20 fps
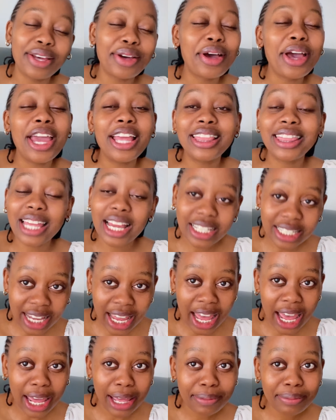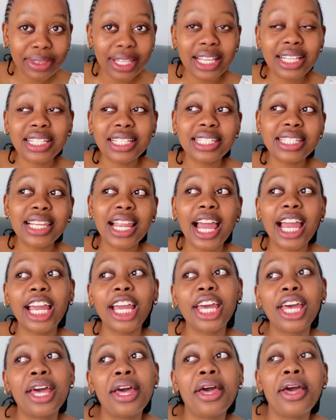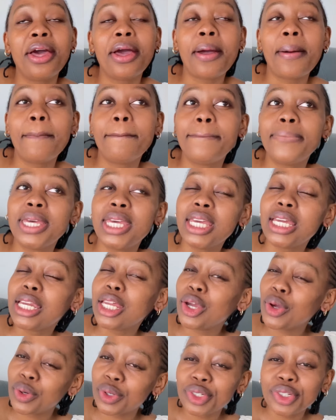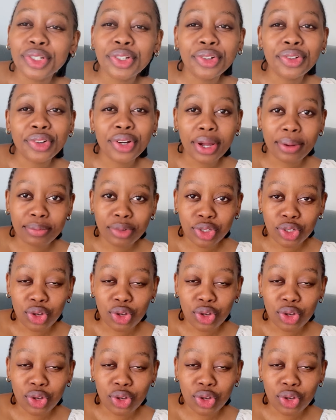At that time they're just like period cramps,